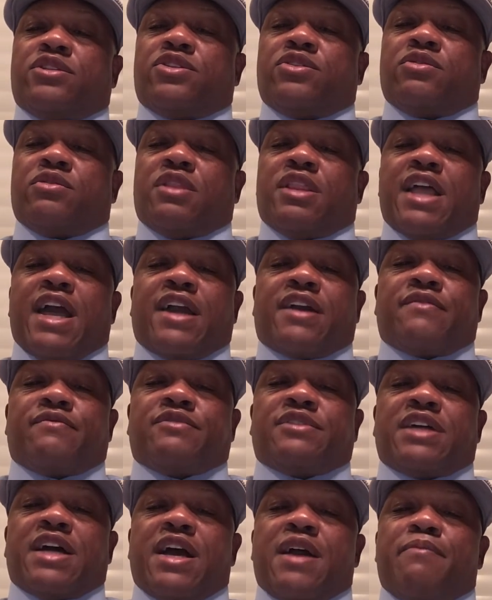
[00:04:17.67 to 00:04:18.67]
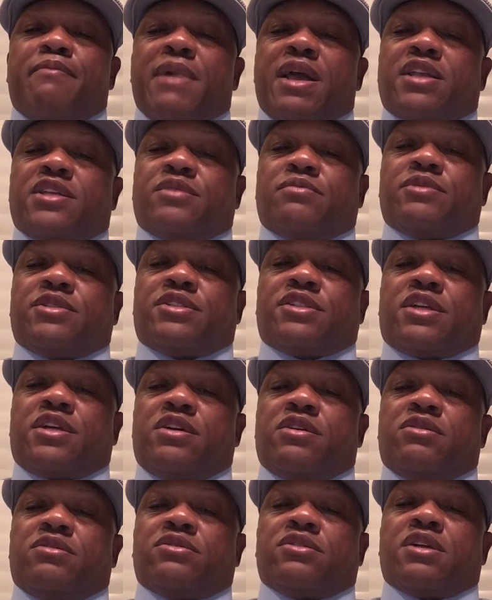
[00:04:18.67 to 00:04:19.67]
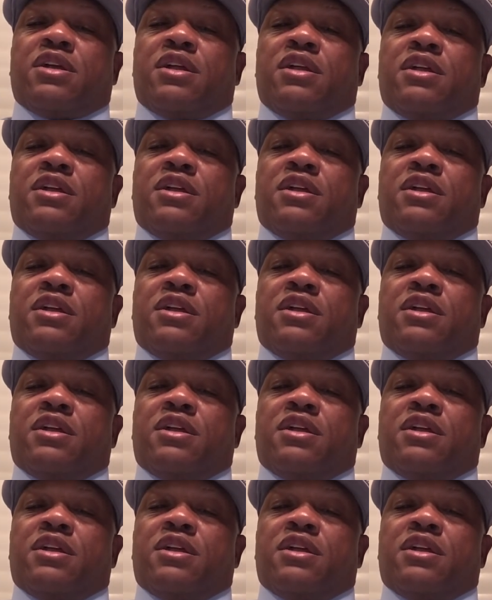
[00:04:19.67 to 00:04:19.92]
to lack of time management skills,